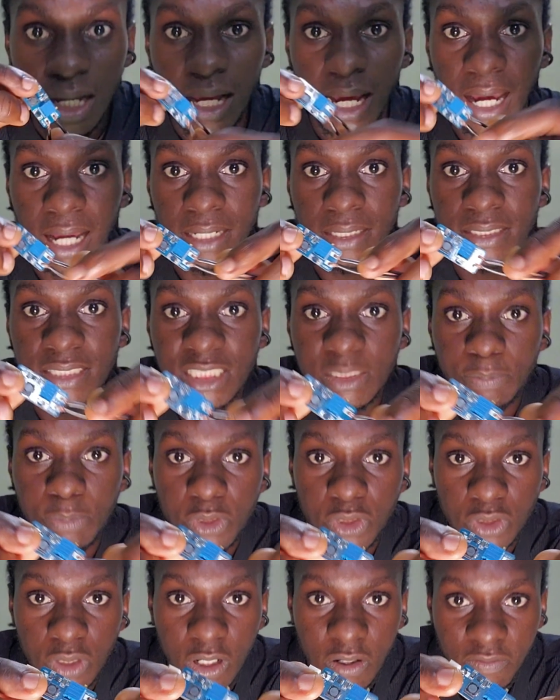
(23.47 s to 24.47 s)
And this
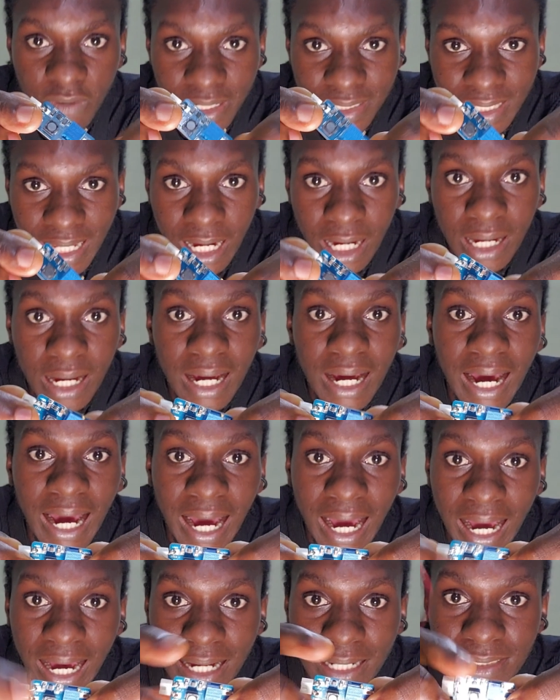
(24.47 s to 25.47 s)
boost converter
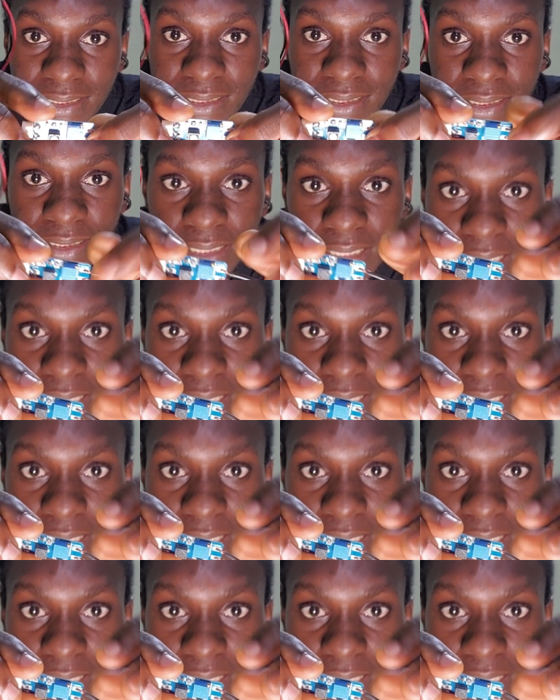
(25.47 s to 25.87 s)
has